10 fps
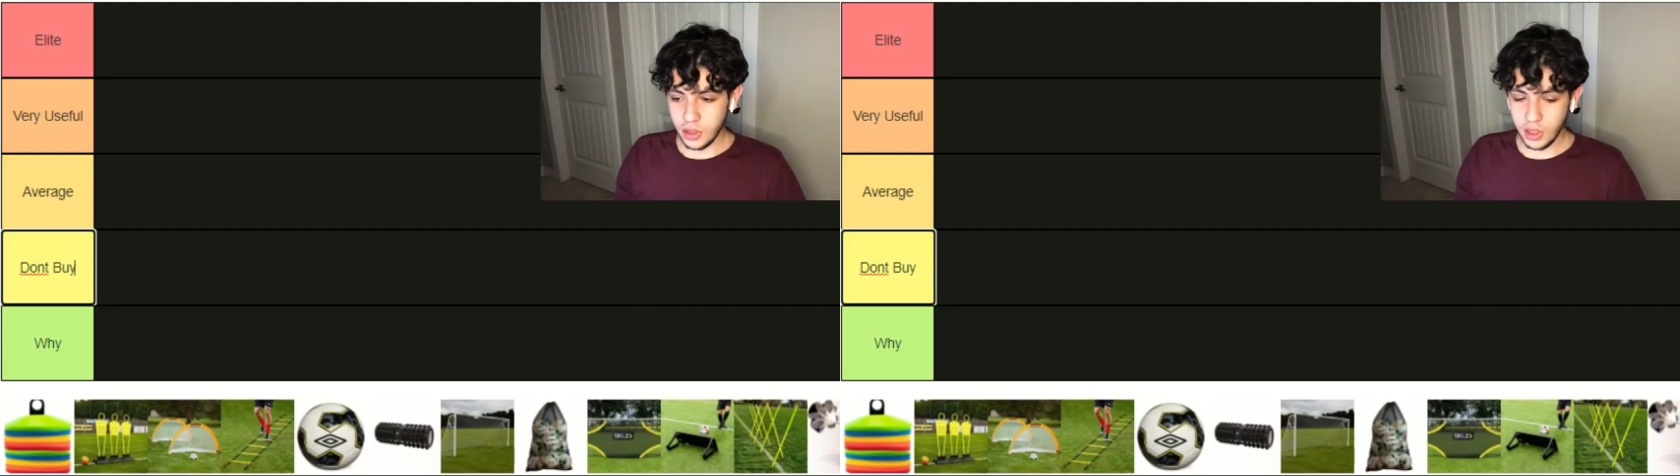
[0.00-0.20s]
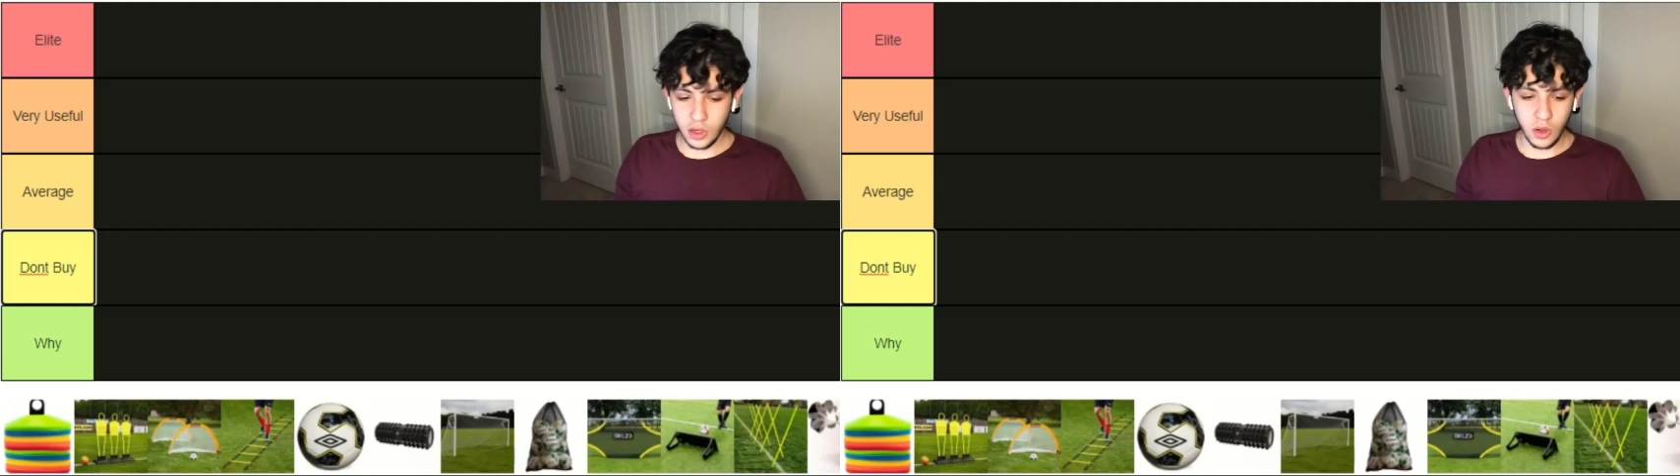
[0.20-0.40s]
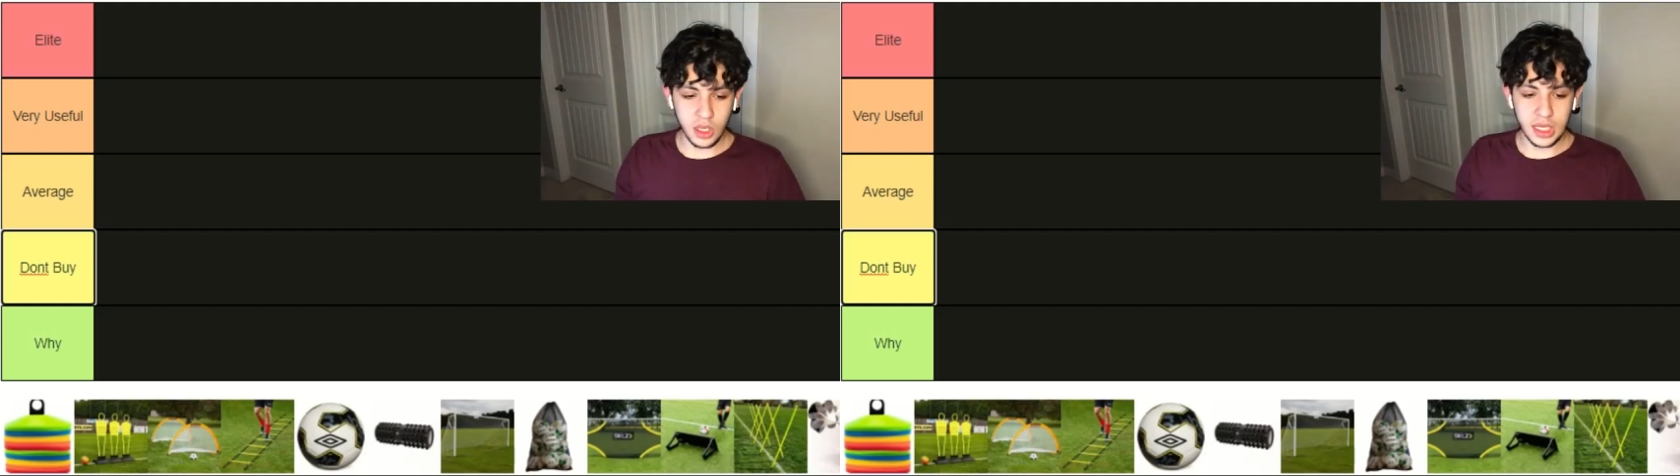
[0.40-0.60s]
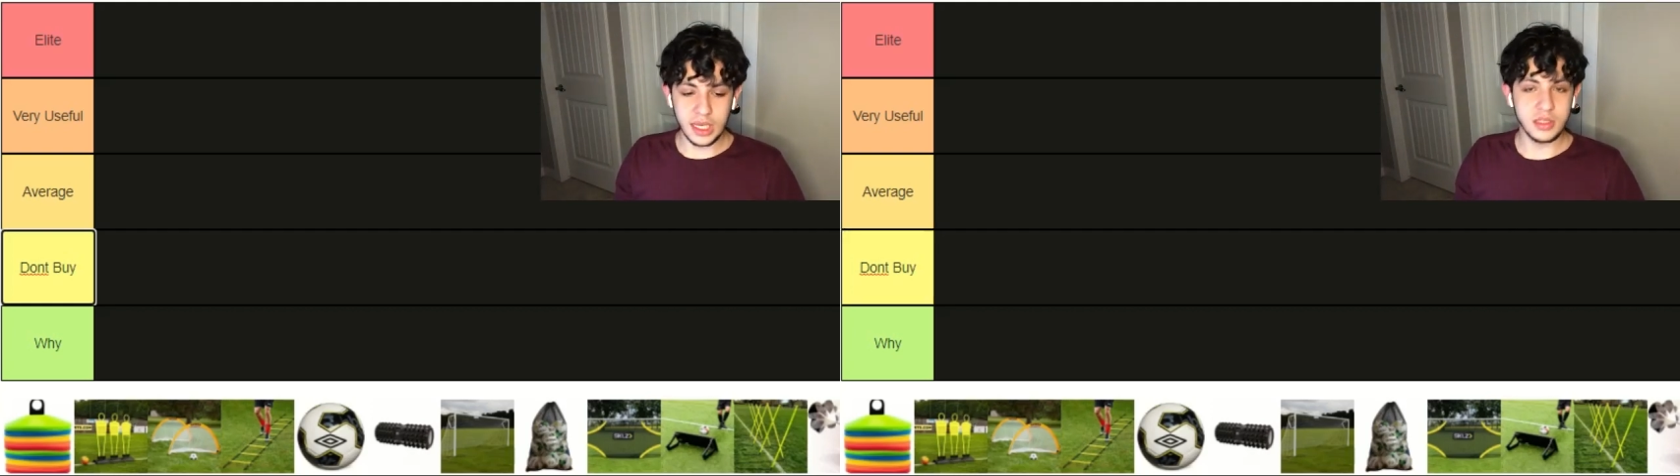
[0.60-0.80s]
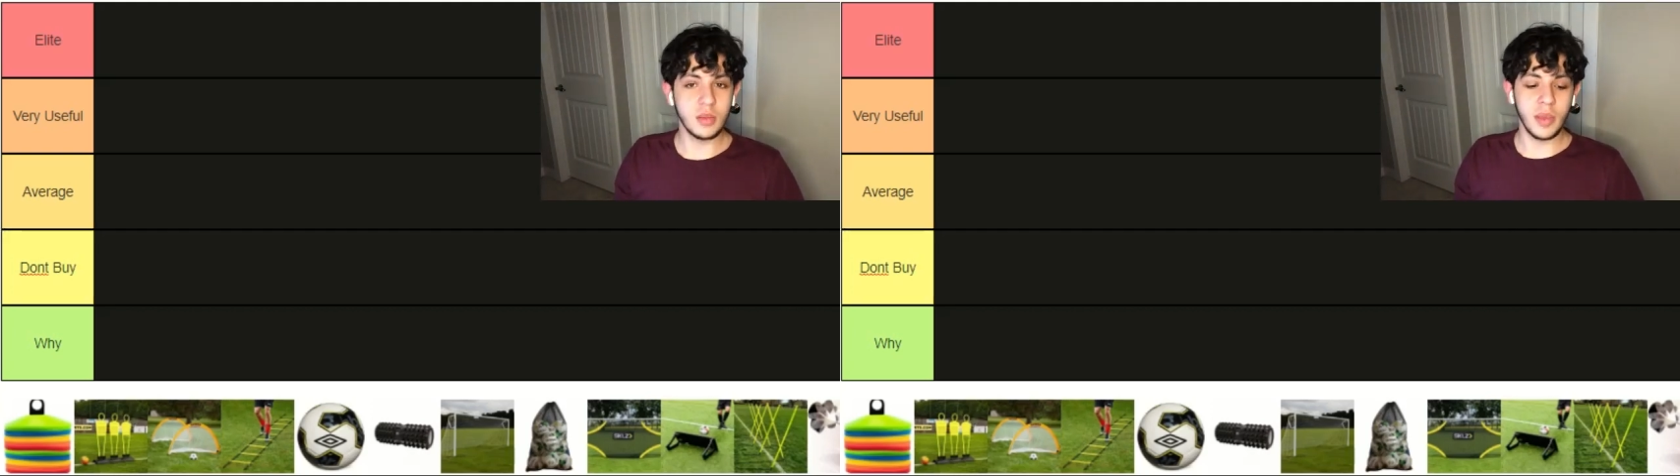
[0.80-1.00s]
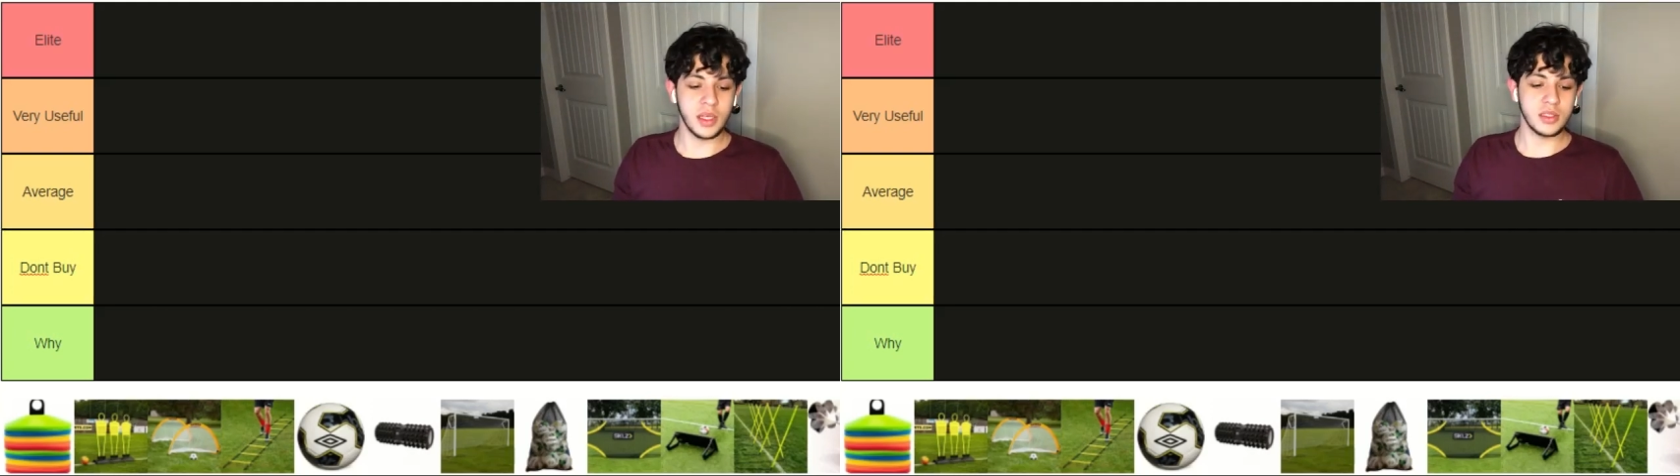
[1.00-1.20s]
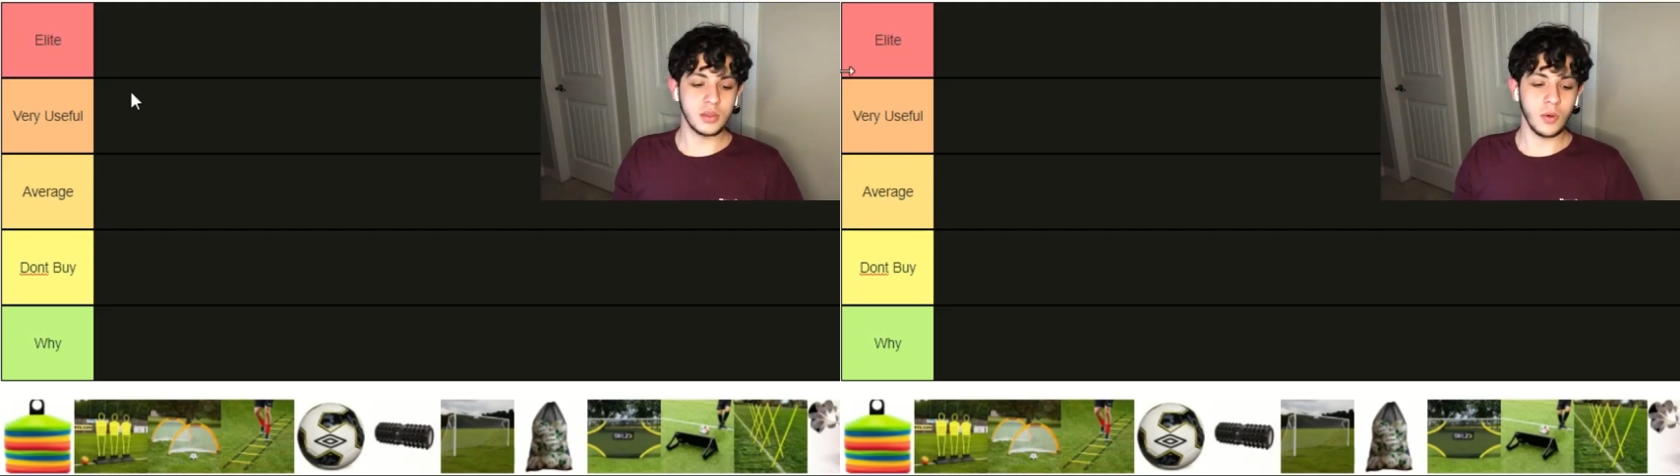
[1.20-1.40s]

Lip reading: you know, elite is the best.